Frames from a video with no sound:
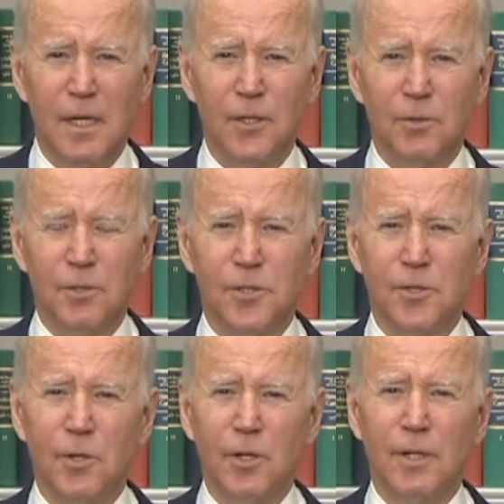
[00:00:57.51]
to
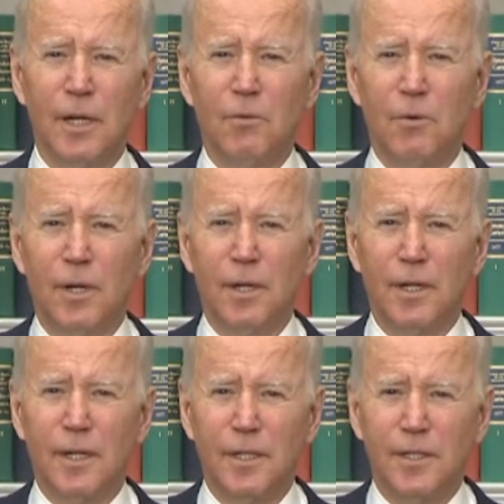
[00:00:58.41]
ensure that we
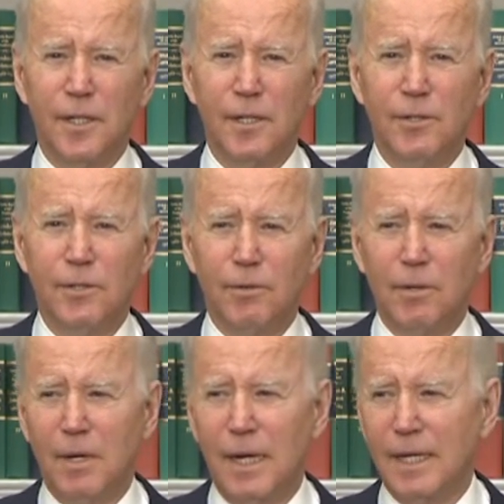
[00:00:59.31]
continue to
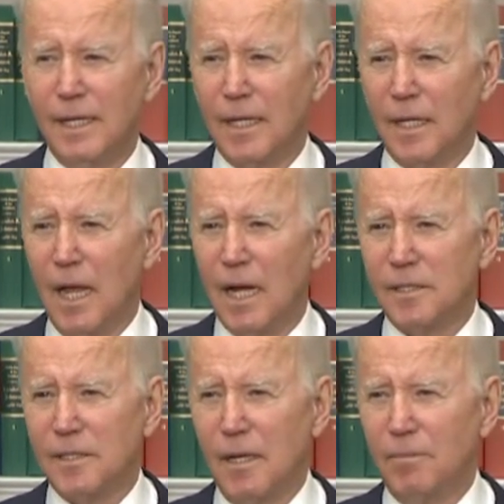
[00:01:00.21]
remain in
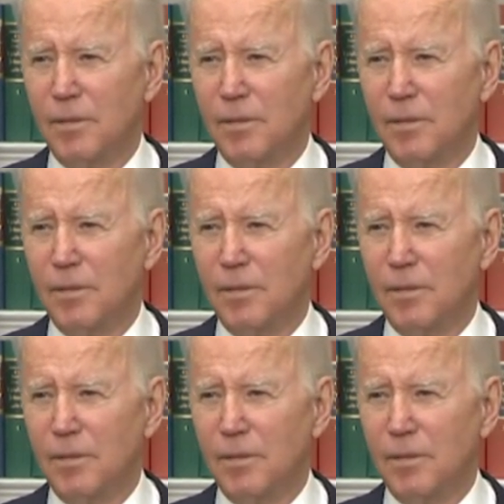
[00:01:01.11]
lockstep,